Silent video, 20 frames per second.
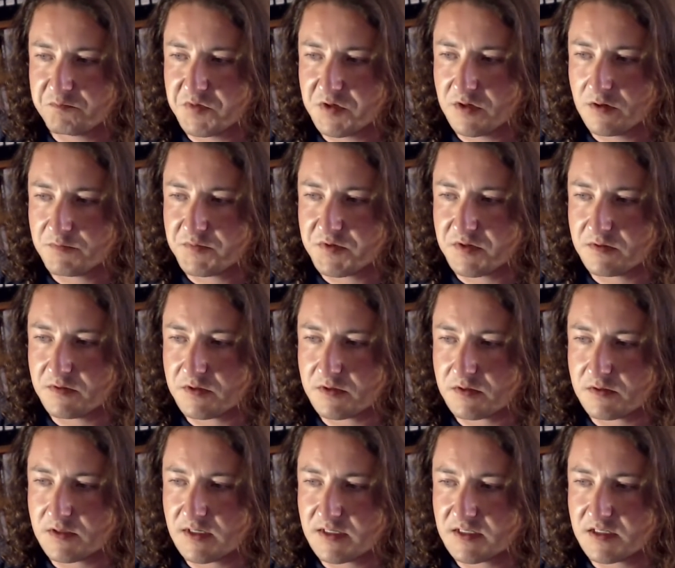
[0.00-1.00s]

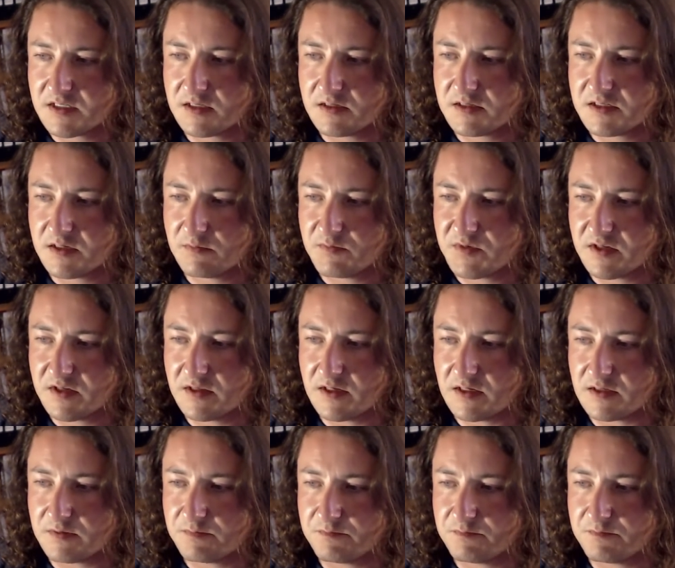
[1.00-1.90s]
that's something that